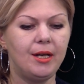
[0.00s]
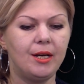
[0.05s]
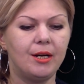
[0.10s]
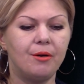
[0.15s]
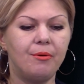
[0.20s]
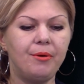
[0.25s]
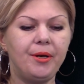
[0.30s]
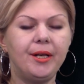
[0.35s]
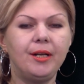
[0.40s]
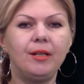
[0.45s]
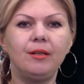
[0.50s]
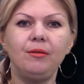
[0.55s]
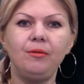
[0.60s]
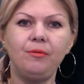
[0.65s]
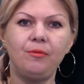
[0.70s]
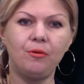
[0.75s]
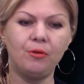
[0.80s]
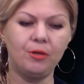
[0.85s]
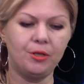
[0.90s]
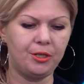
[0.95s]
Real
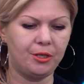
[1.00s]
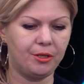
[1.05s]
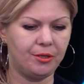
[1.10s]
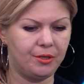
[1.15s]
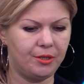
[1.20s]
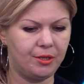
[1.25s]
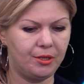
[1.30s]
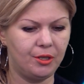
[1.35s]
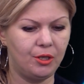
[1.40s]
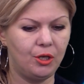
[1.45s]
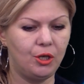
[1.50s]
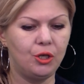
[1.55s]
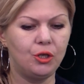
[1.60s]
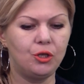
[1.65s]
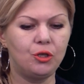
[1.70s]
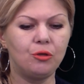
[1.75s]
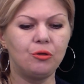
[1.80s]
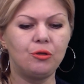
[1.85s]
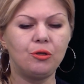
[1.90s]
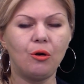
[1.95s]
photos
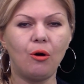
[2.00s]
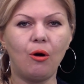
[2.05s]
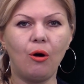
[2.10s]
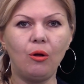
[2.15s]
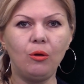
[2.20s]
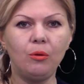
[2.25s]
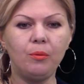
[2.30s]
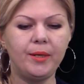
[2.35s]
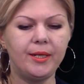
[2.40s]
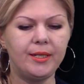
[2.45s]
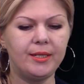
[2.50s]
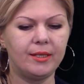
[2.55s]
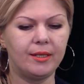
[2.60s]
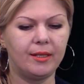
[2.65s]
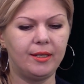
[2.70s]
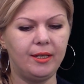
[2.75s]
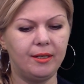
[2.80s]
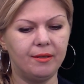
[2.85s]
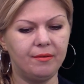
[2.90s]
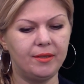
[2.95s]
should always
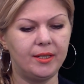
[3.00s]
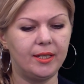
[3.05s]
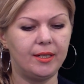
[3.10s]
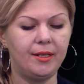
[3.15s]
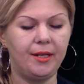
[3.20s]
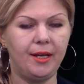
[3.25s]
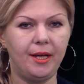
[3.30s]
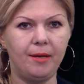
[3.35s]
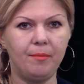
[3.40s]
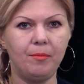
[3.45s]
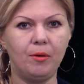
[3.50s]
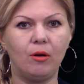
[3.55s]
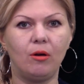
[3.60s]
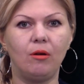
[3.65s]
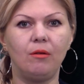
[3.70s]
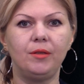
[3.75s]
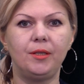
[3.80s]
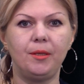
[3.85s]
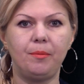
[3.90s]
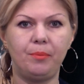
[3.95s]
give the name
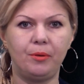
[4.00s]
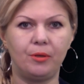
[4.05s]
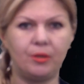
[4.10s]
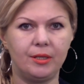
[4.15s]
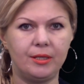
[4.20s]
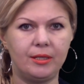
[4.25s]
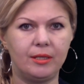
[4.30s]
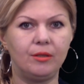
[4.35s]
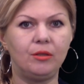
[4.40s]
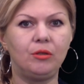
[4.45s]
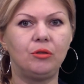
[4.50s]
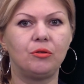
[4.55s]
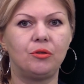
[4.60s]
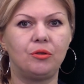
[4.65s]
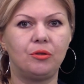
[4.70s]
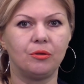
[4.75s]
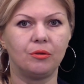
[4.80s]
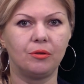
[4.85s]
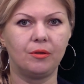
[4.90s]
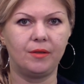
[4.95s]
of the person who
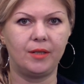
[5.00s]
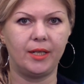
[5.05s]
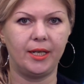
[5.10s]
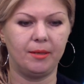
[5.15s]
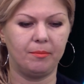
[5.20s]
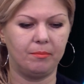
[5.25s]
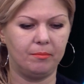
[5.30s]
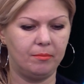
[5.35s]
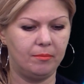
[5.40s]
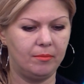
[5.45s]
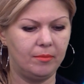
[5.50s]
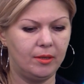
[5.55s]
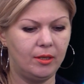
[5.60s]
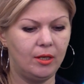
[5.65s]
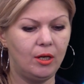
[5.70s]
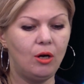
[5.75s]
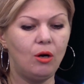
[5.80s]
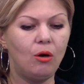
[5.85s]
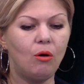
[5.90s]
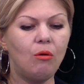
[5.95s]
took them
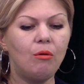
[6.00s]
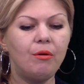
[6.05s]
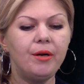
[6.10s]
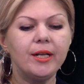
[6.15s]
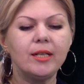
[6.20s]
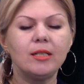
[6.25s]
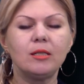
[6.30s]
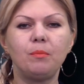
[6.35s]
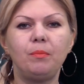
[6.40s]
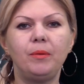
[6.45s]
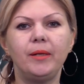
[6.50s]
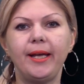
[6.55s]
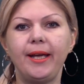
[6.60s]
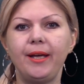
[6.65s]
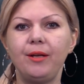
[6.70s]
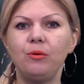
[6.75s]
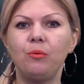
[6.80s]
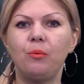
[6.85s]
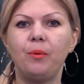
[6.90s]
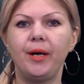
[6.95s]
or
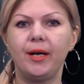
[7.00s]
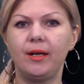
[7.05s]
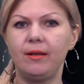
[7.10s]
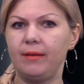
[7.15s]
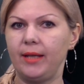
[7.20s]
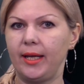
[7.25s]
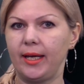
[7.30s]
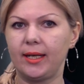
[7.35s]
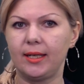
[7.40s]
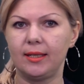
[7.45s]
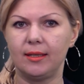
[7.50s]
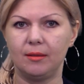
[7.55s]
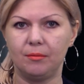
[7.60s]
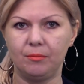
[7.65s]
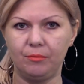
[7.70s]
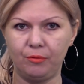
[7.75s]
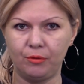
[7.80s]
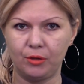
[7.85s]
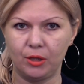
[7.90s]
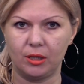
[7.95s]
explain where they
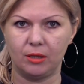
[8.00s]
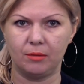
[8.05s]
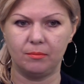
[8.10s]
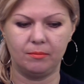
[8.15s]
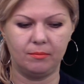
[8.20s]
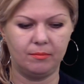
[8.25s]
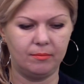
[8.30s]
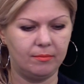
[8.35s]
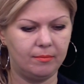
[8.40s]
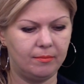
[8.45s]
come from.